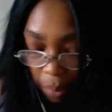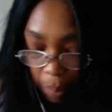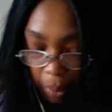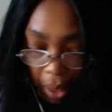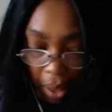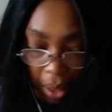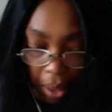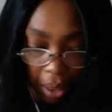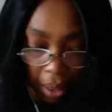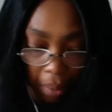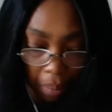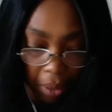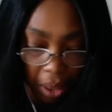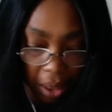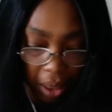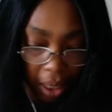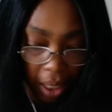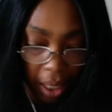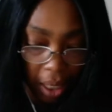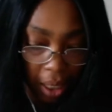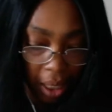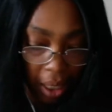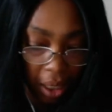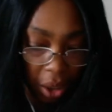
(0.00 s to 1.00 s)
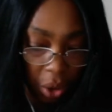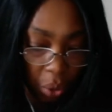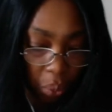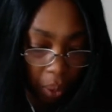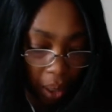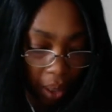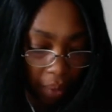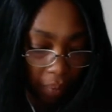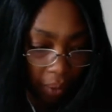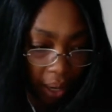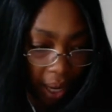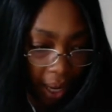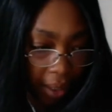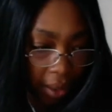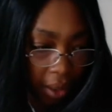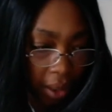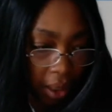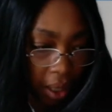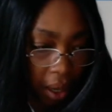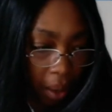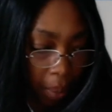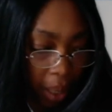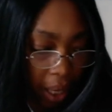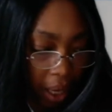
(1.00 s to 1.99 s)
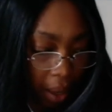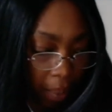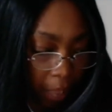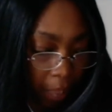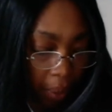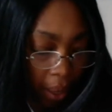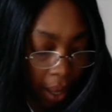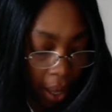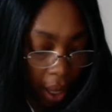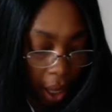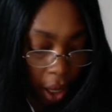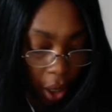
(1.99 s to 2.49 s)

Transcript: because I'm seeing these red flags coming up.